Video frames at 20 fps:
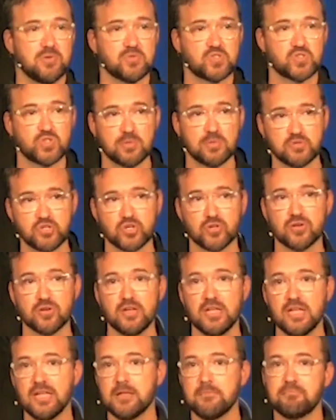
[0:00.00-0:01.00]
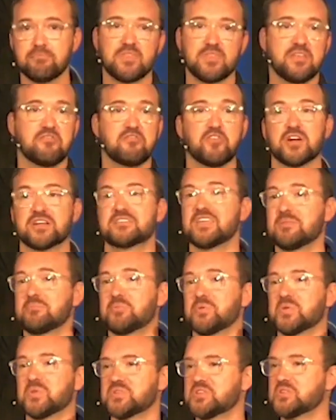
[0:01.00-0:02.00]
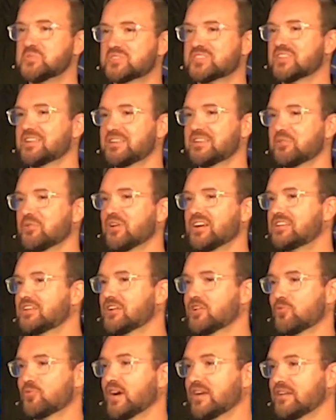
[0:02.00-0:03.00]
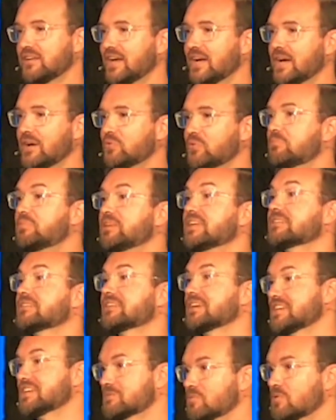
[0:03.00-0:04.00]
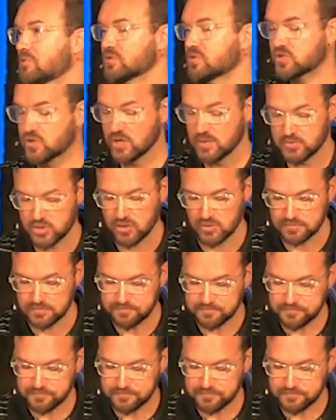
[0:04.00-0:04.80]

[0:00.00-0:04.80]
with Scripture. For example, you sitting right here right now would be engagement with Scripture.